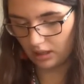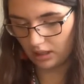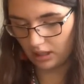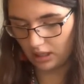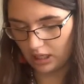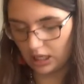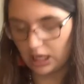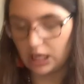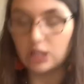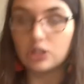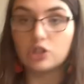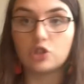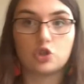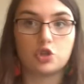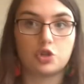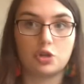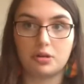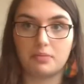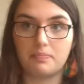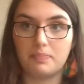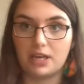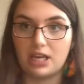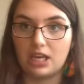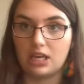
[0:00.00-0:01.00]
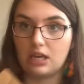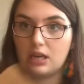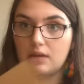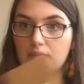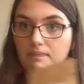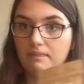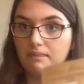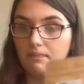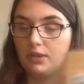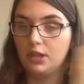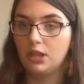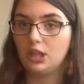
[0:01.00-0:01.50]
it should be
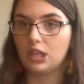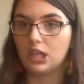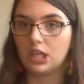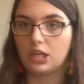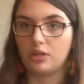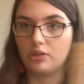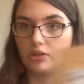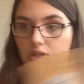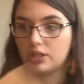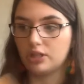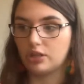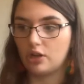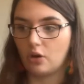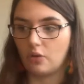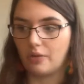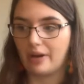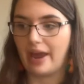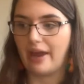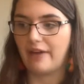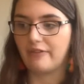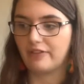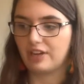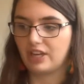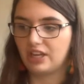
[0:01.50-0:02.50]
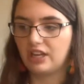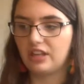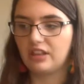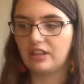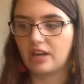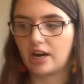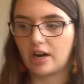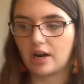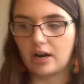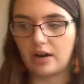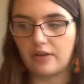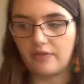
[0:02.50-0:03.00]
little to no caffeine in
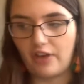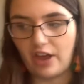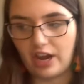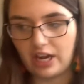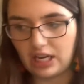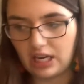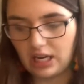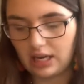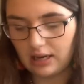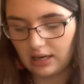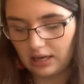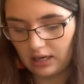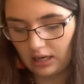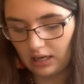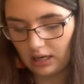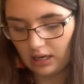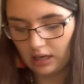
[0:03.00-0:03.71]
there, if any.